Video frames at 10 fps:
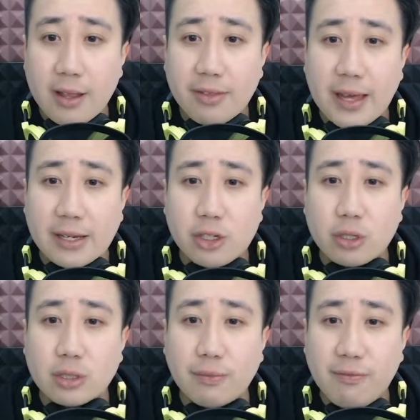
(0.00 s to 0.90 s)
then
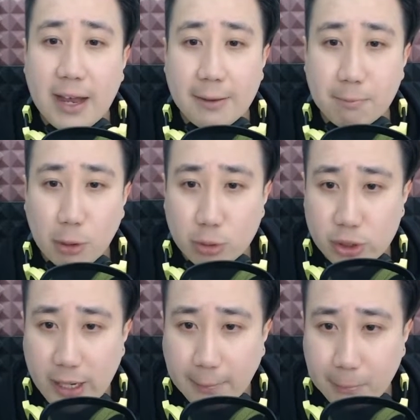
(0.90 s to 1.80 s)
choose 5
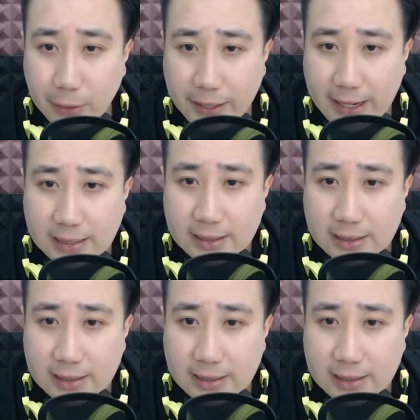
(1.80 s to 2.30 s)
Boujack Brigades